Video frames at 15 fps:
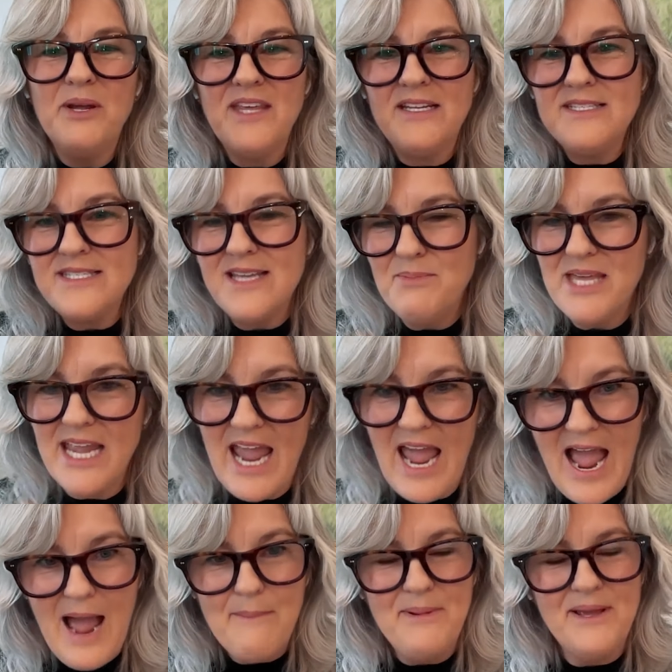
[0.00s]
But then
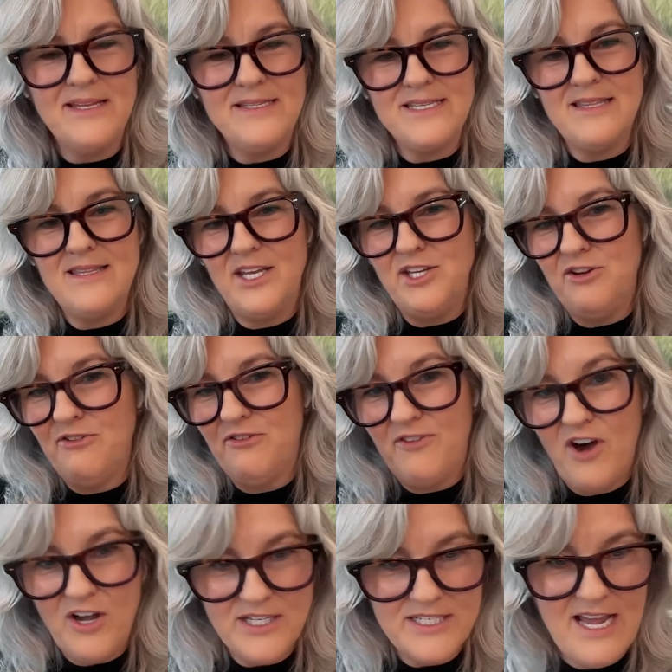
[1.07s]
something happens and then you
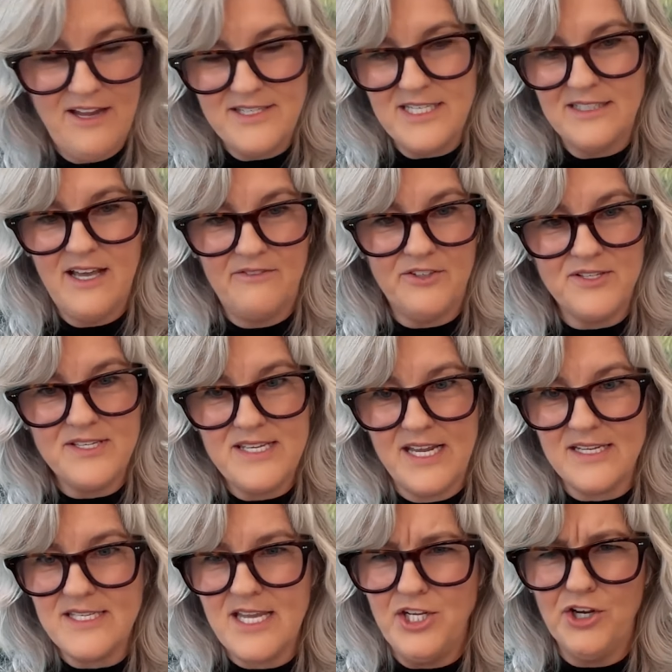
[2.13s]
fall down to level
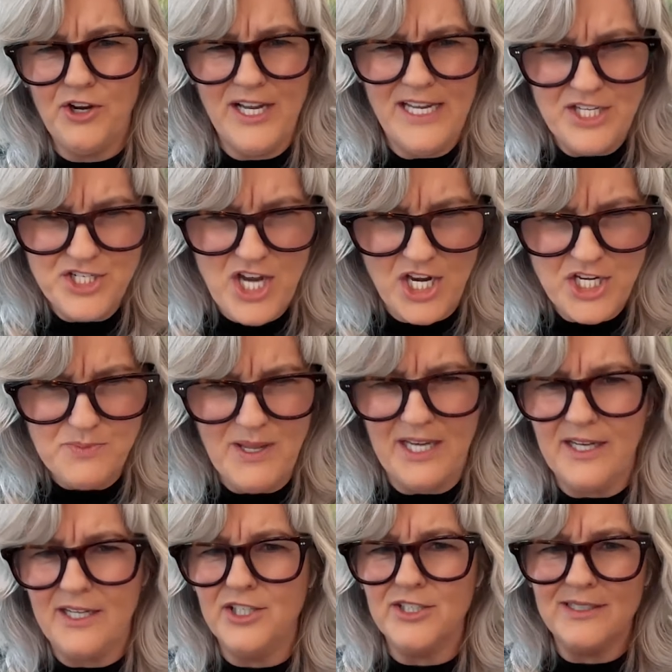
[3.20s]
six and you're in
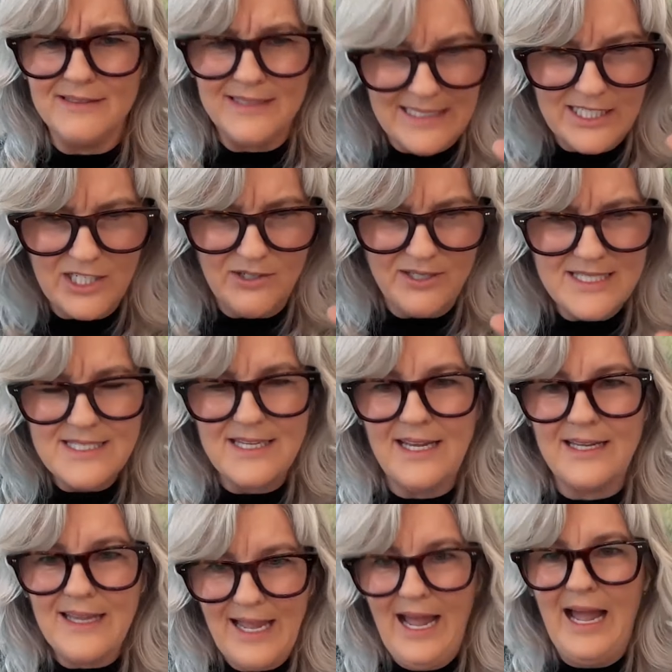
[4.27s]
judgment and you're, you know,
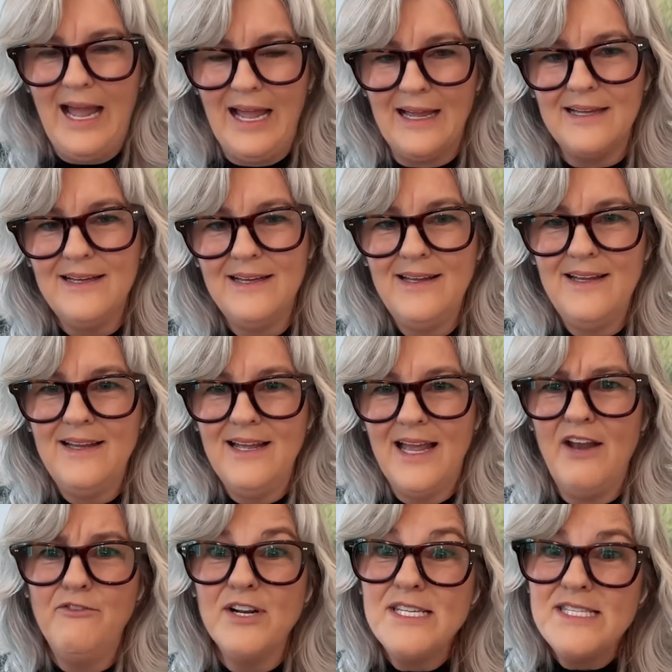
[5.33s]
it's like, ah,
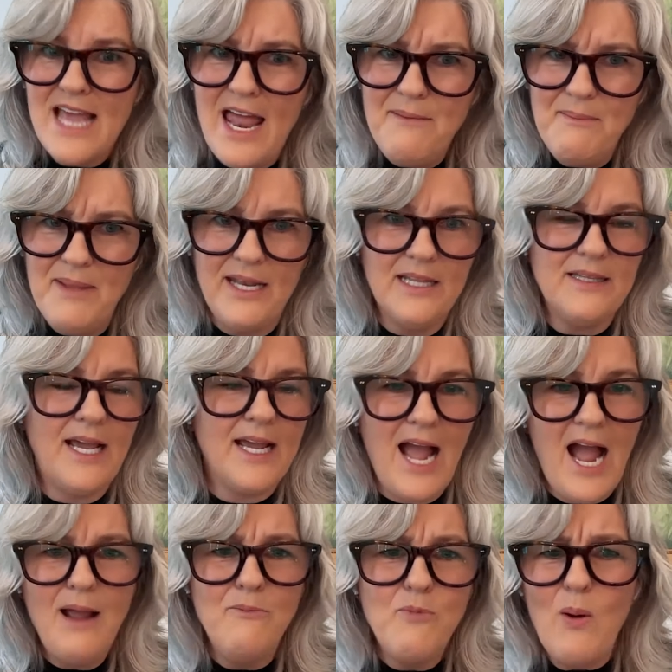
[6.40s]
and resentment and
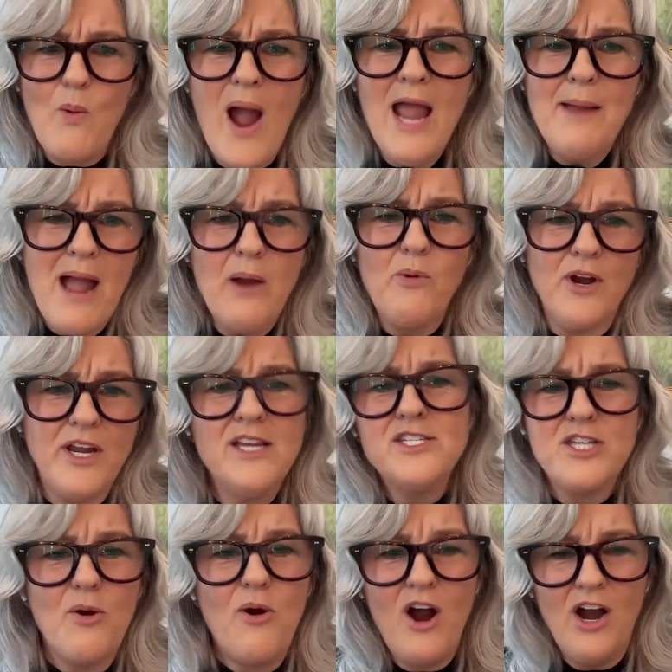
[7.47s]
like, I, why am I
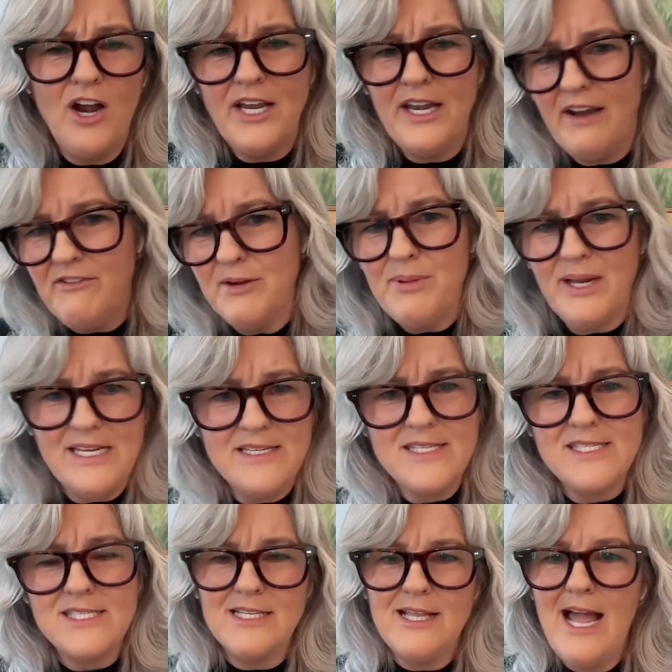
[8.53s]
working so hard and
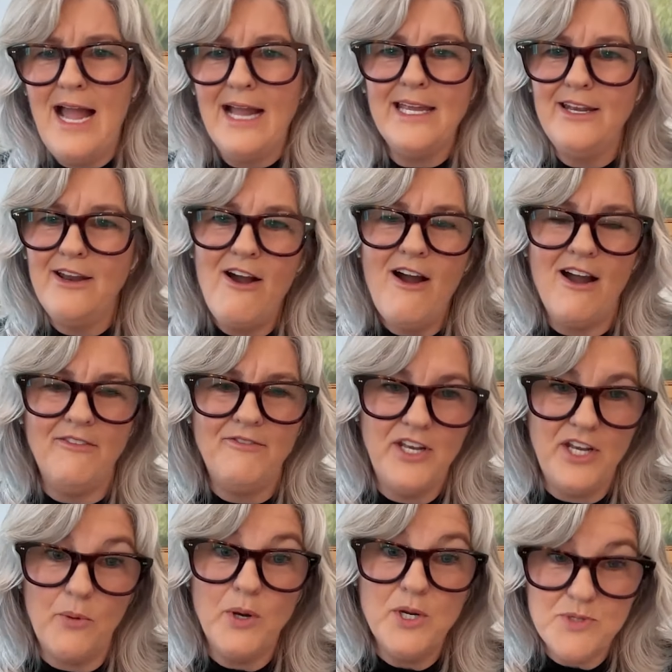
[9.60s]
everybody's slacking
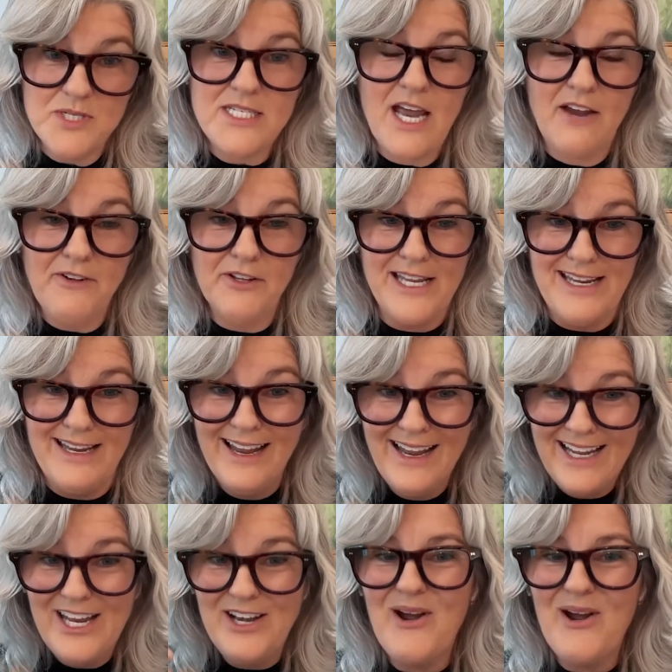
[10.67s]
off, you know, which was
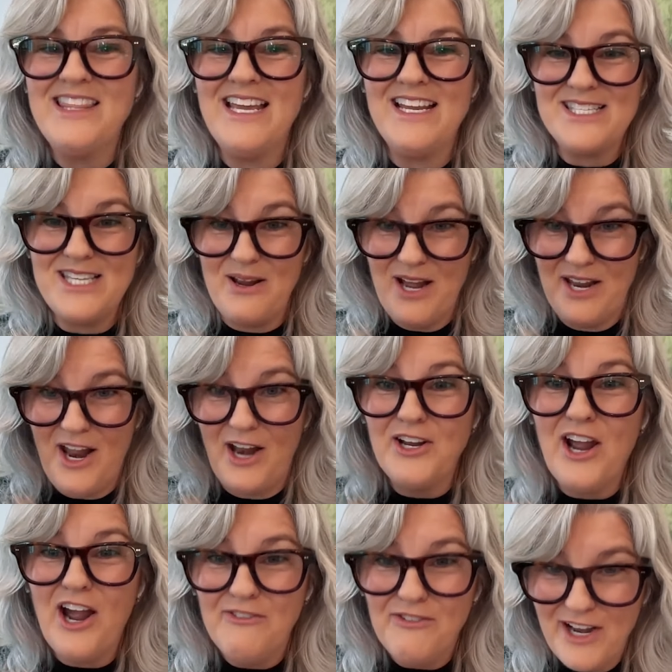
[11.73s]
definitely, you know, I think so, an
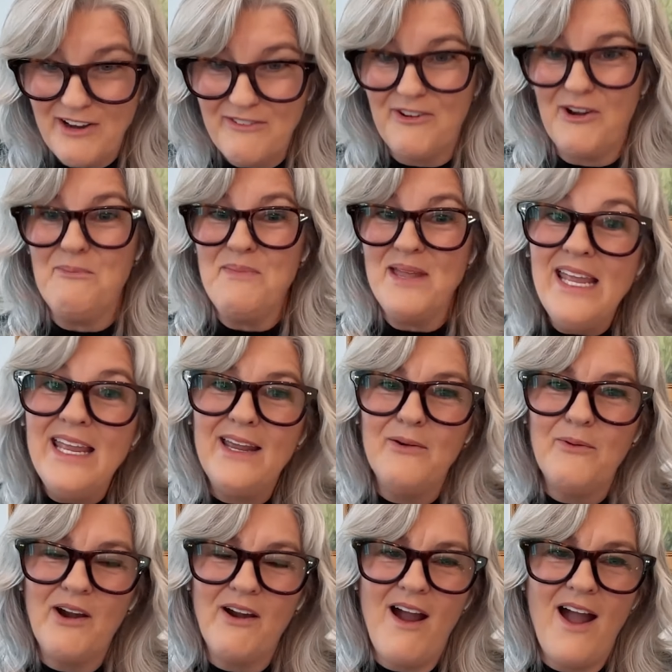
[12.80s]
uncovering for
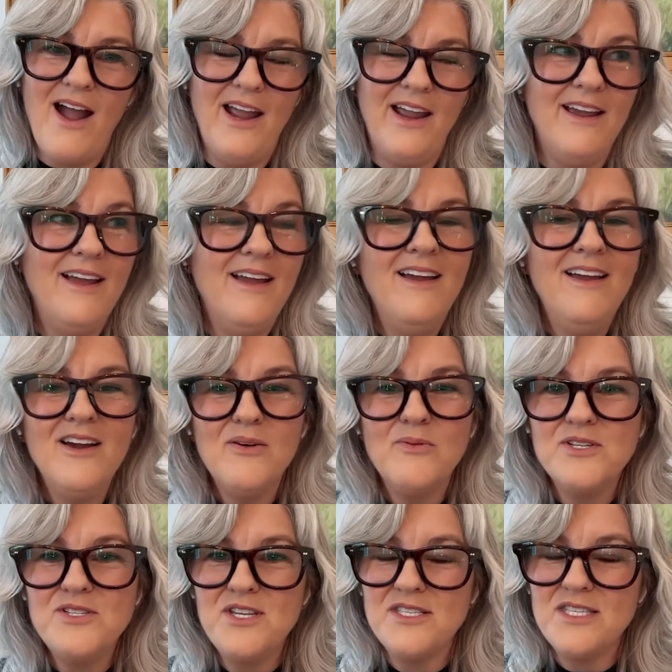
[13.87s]
me where I
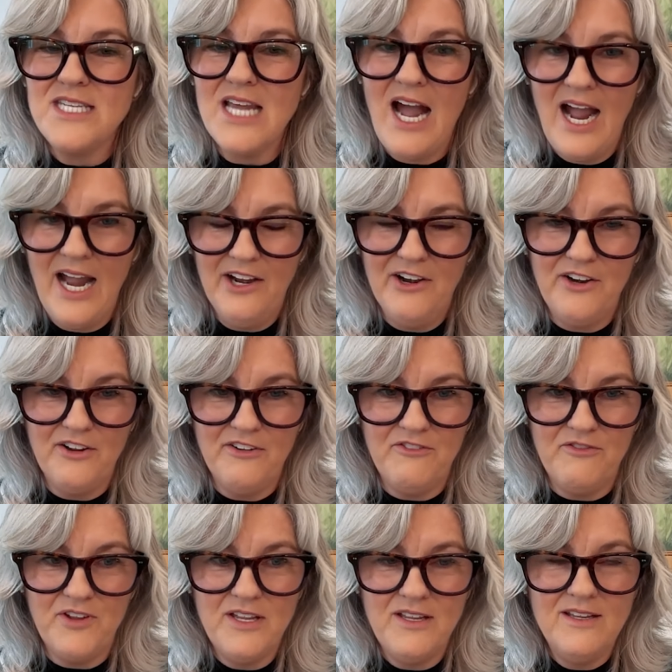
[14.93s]
was just tired
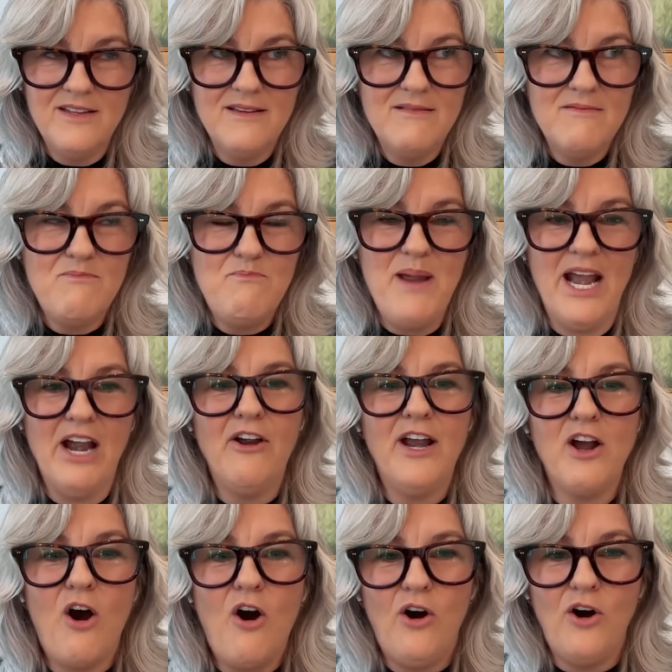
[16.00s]
of
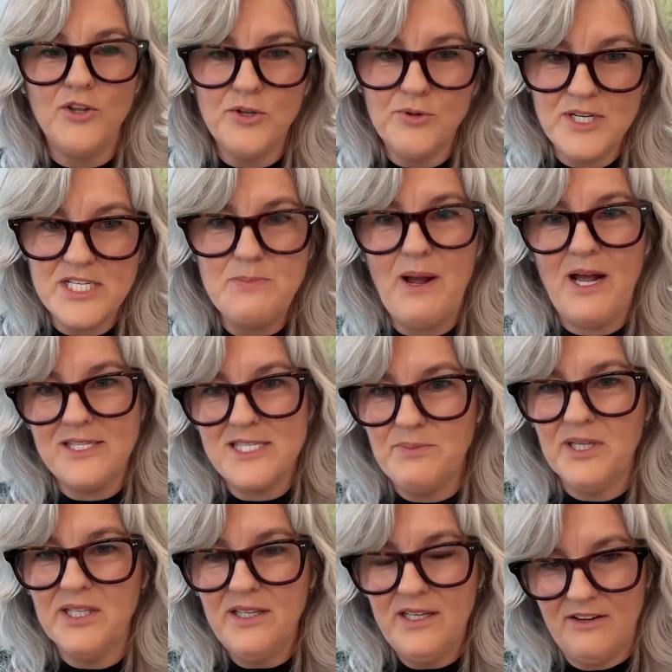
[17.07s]
bearing all the
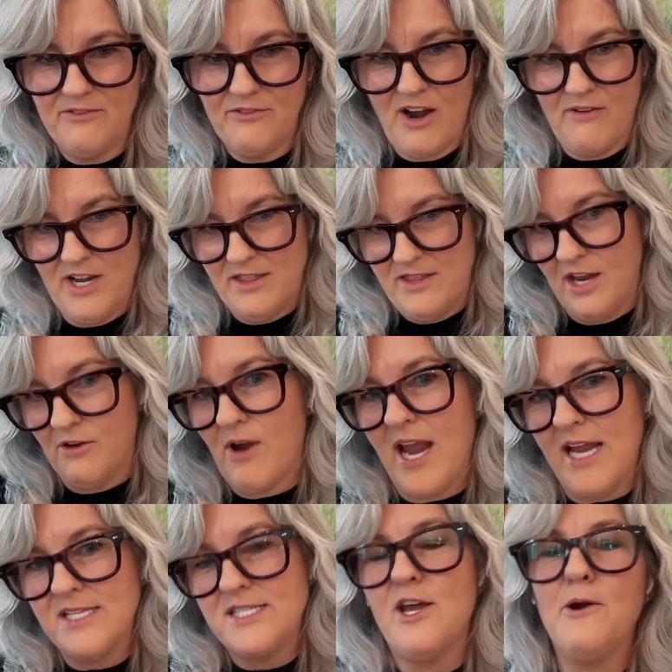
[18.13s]
responsibility for
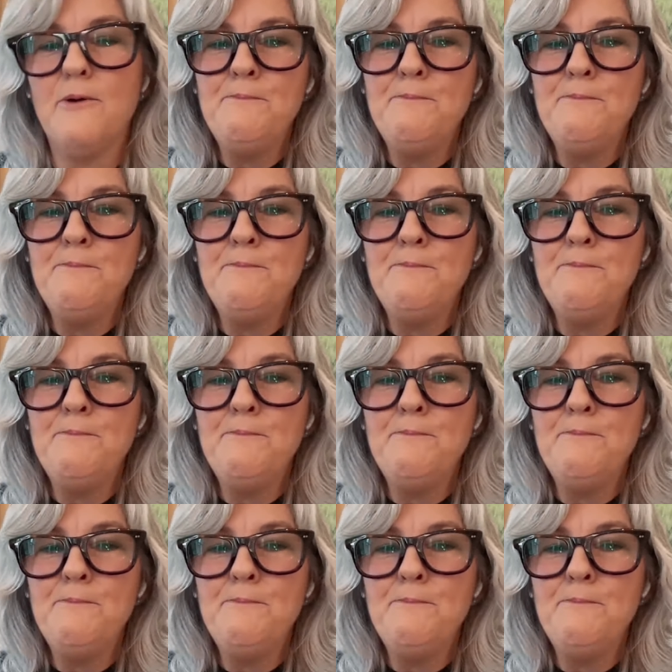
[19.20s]
everything, right?